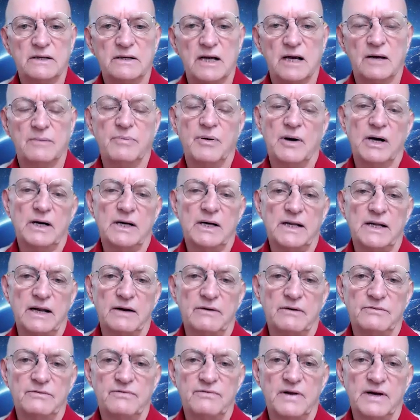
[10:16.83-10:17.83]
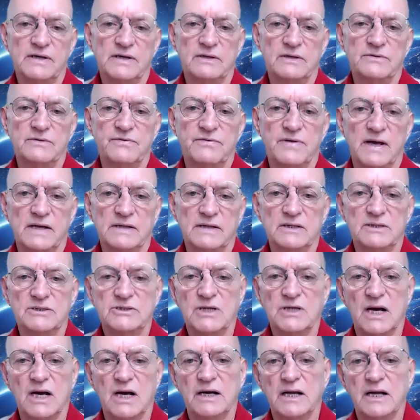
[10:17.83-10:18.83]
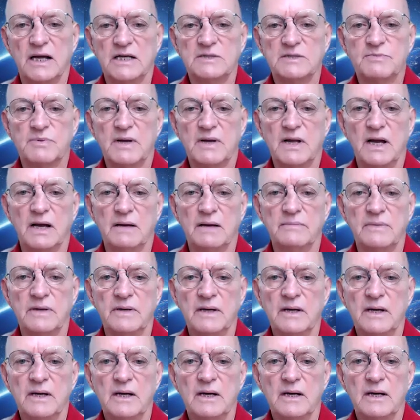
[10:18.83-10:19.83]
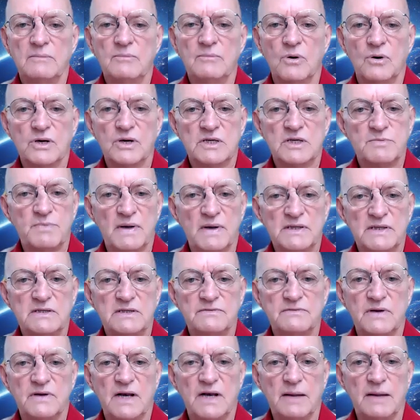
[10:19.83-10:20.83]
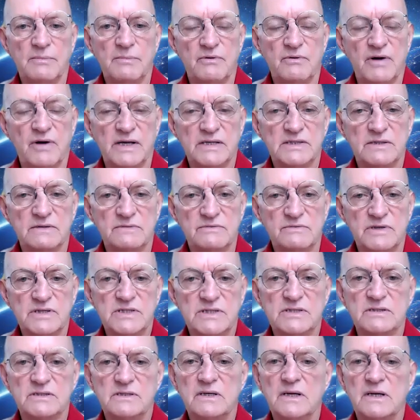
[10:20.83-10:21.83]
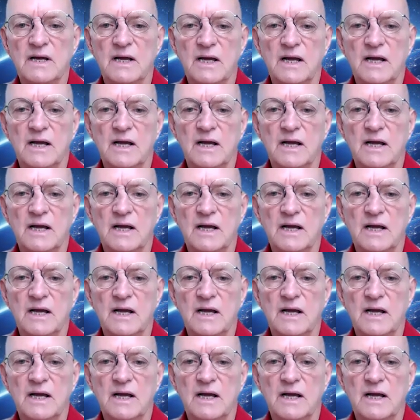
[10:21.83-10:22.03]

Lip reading: Now, partly that reflected the fact that China has become more expensive and labor rates have risen,